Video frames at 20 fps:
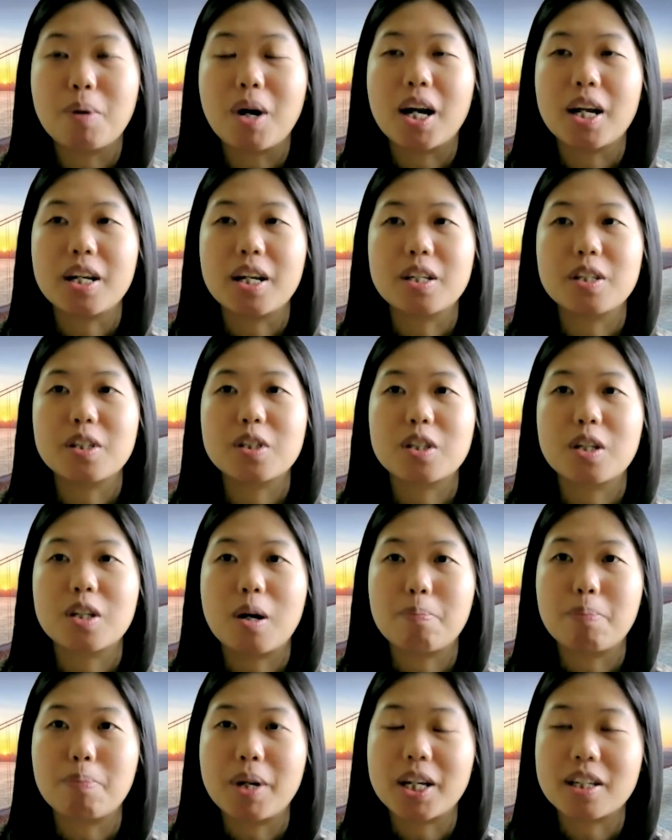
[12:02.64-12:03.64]
my
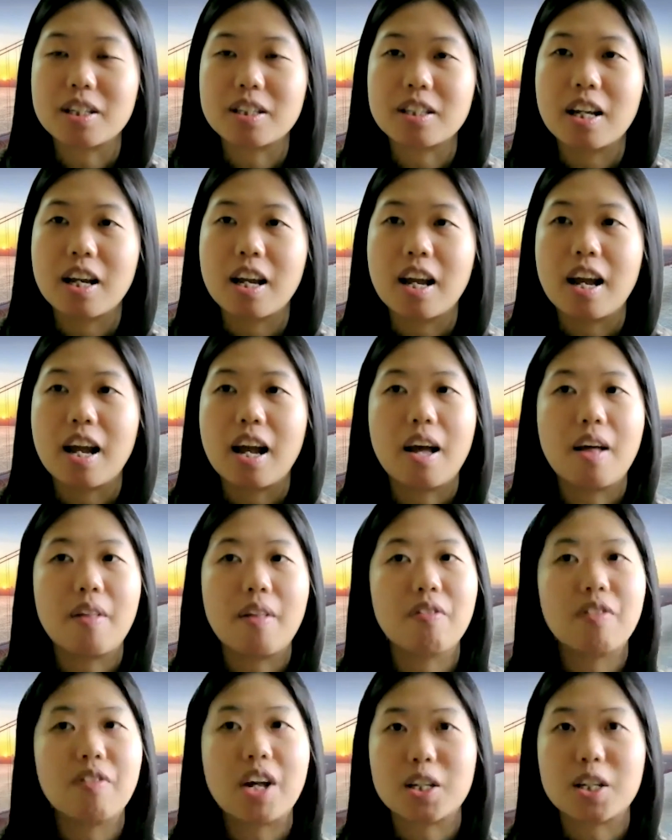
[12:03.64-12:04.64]
topics,
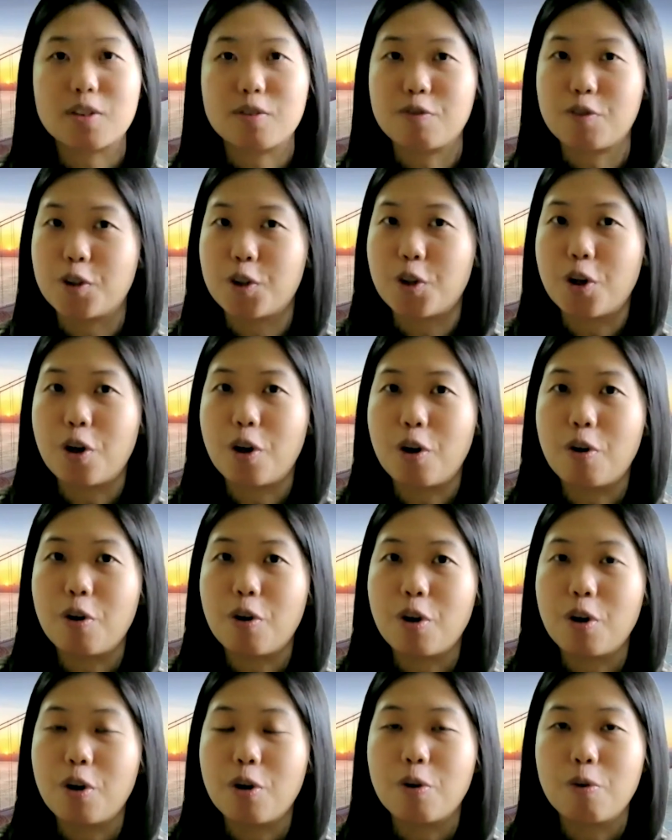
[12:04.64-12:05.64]
and thanks for your
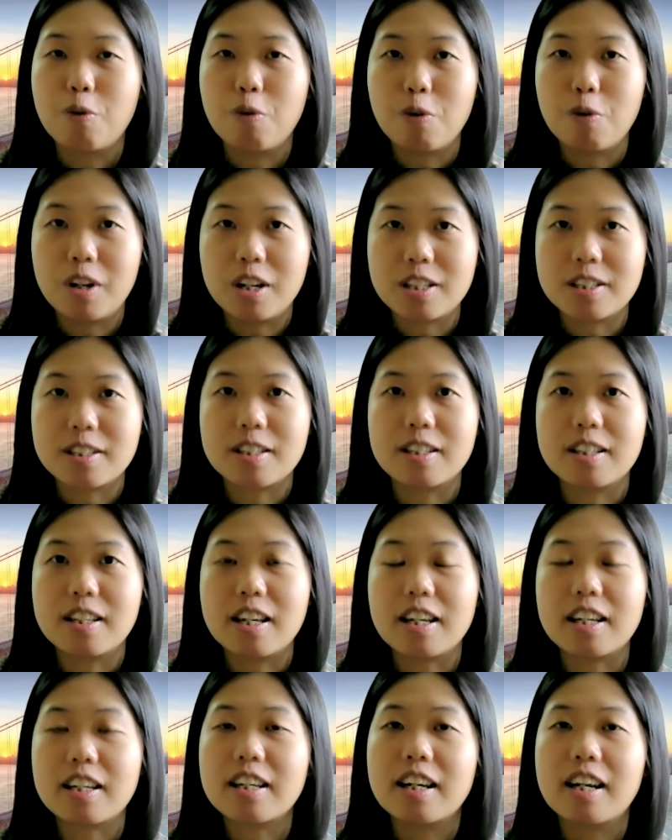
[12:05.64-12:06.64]

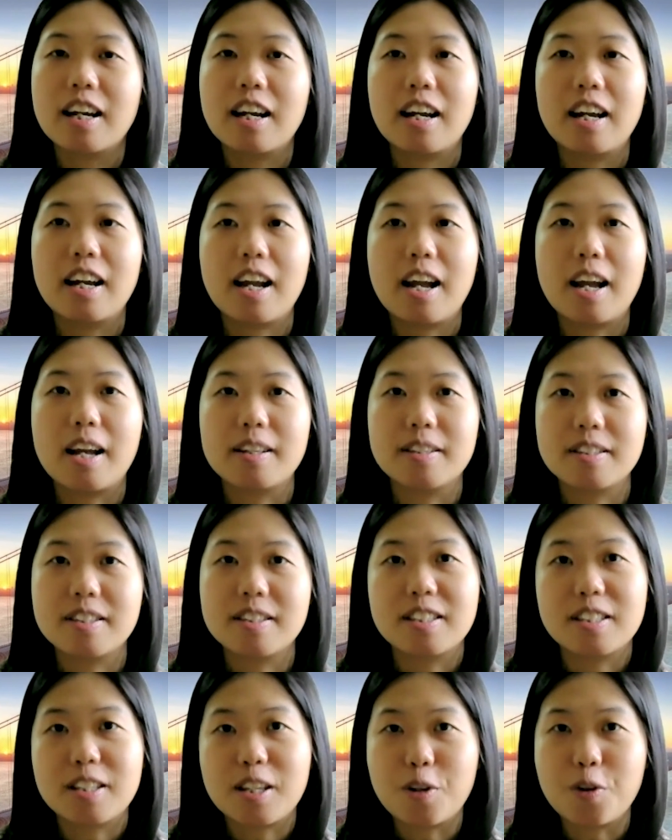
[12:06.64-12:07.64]
listening, and
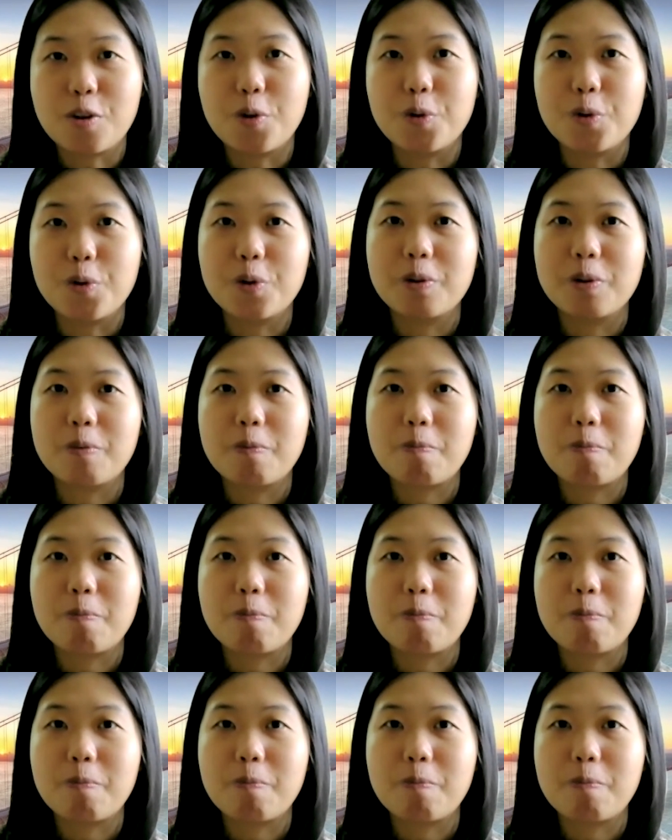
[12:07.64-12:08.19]
see you